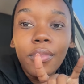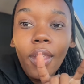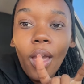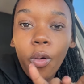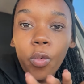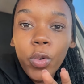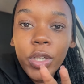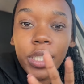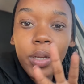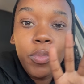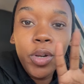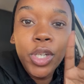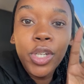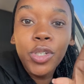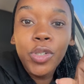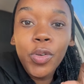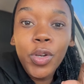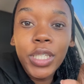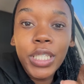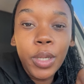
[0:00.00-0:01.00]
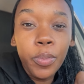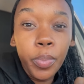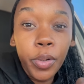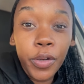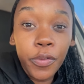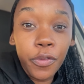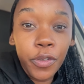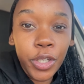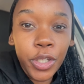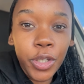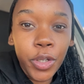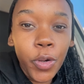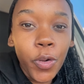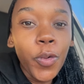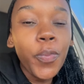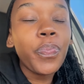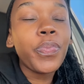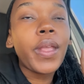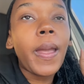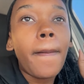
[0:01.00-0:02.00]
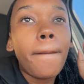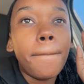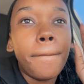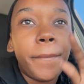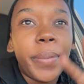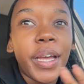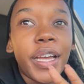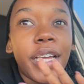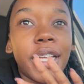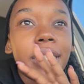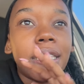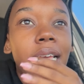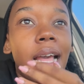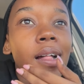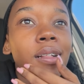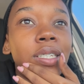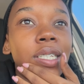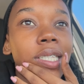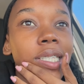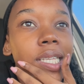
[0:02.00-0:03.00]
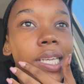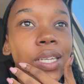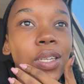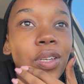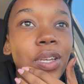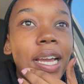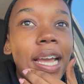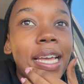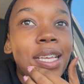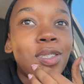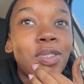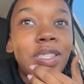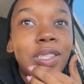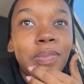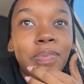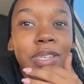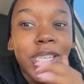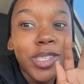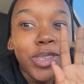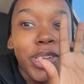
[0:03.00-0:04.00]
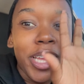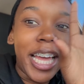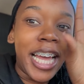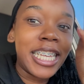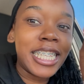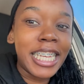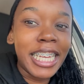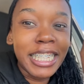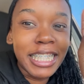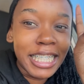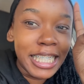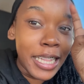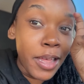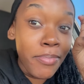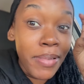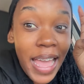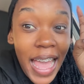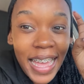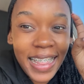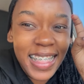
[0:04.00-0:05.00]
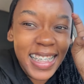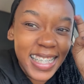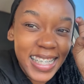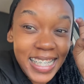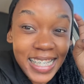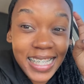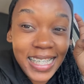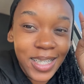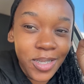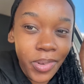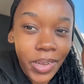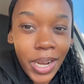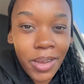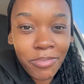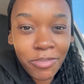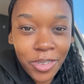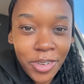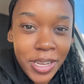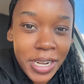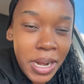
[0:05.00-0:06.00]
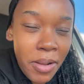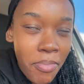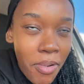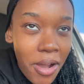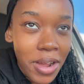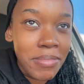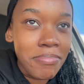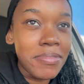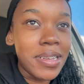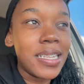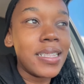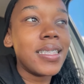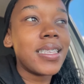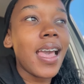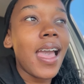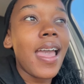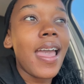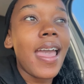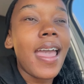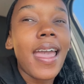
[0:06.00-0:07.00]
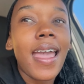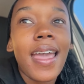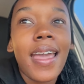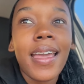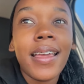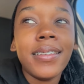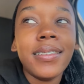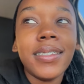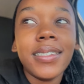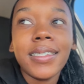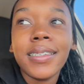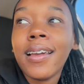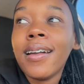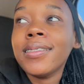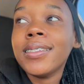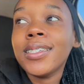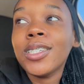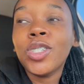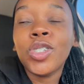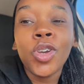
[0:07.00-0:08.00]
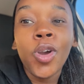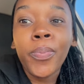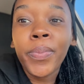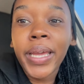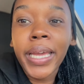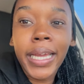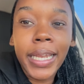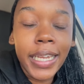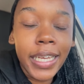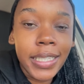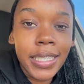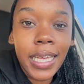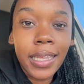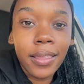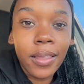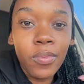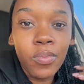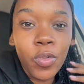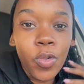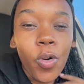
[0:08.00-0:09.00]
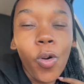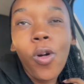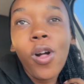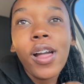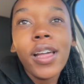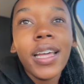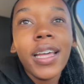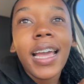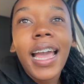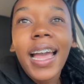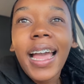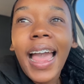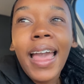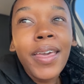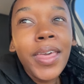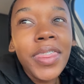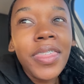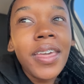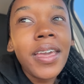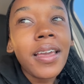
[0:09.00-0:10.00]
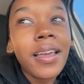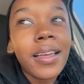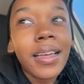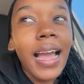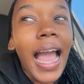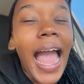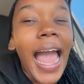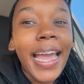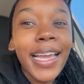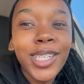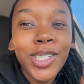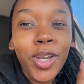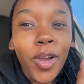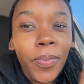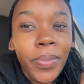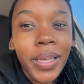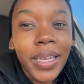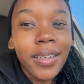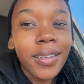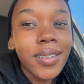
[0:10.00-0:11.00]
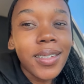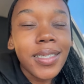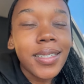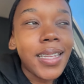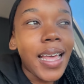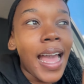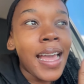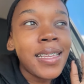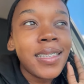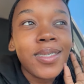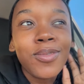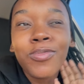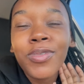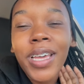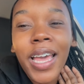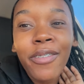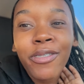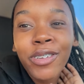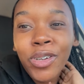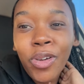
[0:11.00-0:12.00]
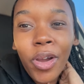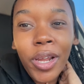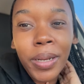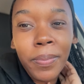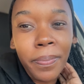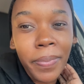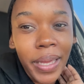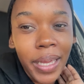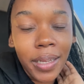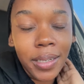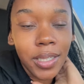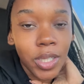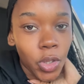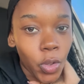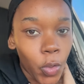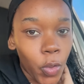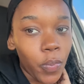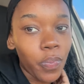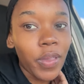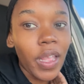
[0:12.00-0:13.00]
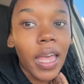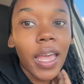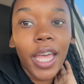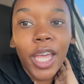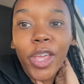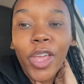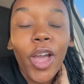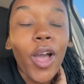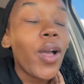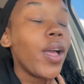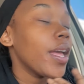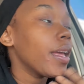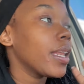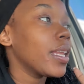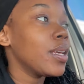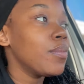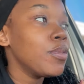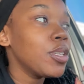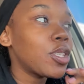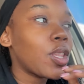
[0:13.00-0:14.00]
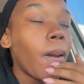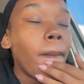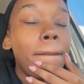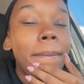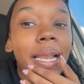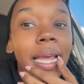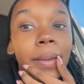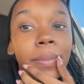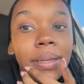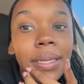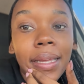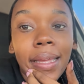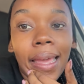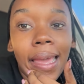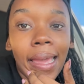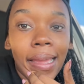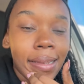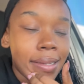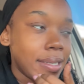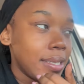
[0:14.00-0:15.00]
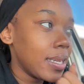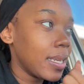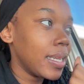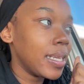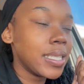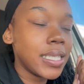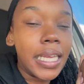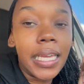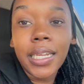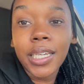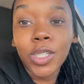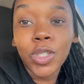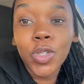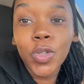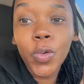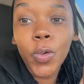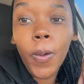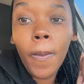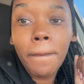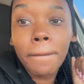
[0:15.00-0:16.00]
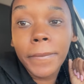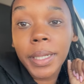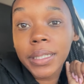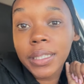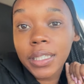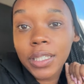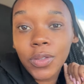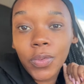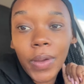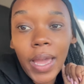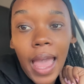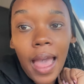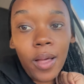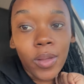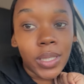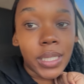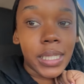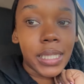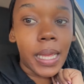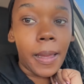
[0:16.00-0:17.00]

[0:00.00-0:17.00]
which I'm going to do a separate video, but I'll just take you guys with me so you guys can see the behind the scenes when I'm viewing an apartment. And yeah, just shopping late at the mall. I think I shopping because we haven't gotten paid. So yeah, let me stop blabbing and let's get into Builder's Warehouse.